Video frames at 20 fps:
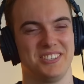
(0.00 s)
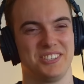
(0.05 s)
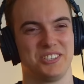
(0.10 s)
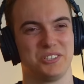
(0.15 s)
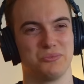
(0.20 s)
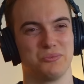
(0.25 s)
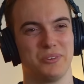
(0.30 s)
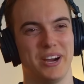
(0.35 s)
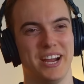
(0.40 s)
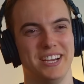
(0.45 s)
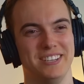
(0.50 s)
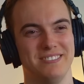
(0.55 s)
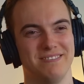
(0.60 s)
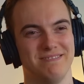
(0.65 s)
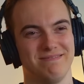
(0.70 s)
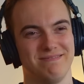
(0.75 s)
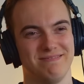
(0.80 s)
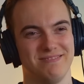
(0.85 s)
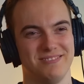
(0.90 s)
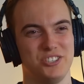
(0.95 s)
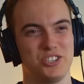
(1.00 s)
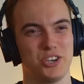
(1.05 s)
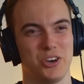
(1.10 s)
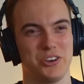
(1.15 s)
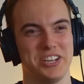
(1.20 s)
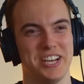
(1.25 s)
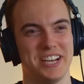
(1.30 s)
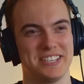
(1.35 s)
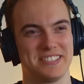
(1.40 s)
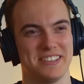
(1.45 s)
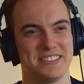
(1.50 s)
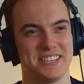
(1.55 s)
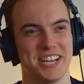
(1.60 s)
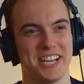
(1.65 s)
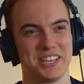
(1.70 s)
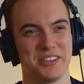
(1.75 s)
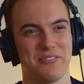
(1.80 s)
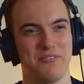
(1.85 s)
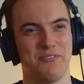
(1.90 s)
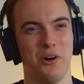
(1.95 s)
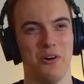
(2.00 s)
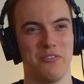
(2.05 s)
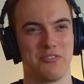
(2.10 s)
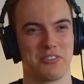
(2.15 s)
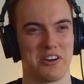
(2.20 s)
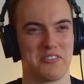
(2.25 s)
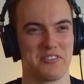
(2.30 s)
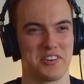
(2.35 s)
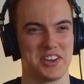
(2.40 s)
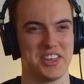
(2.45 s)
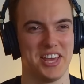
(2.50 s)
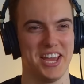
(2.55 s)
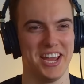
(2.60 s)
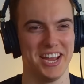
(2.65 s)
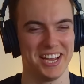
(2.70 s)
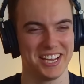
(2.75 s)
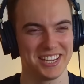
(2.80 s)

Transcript: Great. Johnny has to take the fall for everything.